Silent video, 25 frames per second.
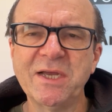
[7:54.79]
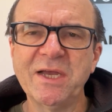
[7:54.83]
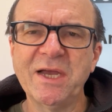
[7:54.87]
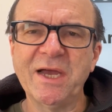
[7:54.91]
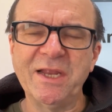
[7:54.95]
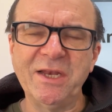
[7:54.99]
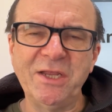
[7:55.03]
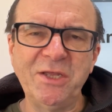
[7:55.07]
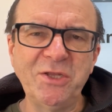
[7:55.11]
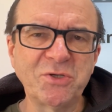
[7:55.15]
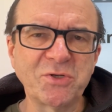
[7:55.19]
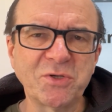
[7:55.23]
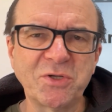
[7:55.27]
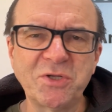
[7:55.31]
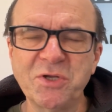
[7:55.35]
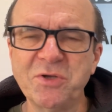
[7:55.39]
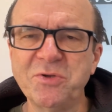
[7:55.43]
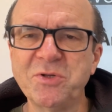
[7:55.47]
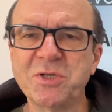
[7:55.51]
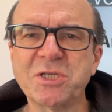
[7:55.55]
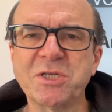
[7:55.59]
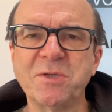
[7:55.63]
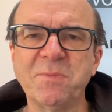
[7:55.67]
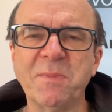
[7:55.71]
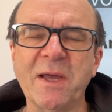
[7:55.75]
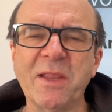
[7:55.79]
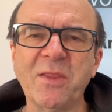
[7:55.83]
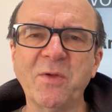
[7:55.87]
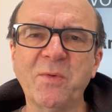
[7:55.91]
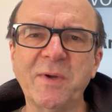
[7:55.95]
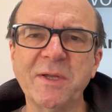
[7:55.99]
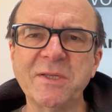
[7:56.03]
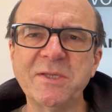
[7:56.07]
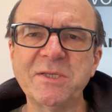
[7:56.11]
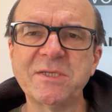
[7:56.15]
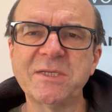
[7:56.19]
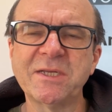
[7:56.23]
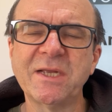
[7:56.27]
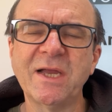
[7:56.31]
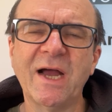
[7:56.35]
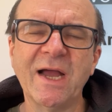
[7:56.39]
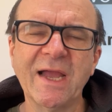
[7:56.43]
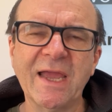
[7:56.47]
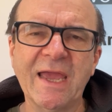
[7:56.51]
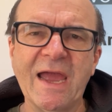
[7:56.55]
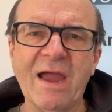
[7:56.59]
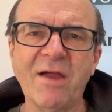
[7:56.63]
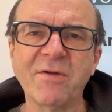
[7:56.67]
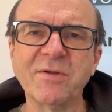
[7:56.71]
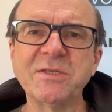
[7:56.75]
and introduce some other ones? I
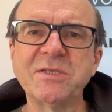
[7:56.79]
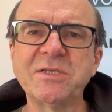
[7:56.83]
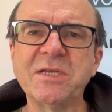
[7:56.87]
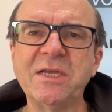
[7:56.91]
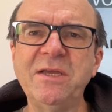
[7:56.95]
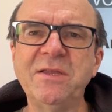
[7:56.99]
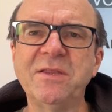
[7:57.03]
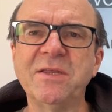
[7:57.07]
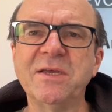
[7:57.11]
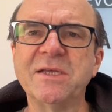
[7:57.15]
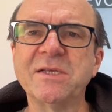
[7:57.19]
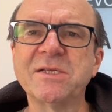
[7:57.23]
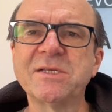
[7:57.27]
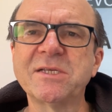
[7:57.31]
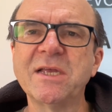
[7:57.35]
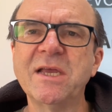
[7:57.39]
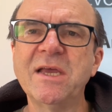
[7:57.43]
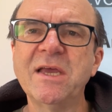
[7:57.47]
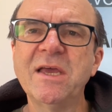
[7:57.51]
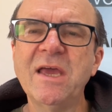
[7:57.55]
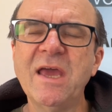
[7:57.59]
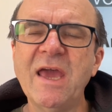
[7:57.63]
guarantee this.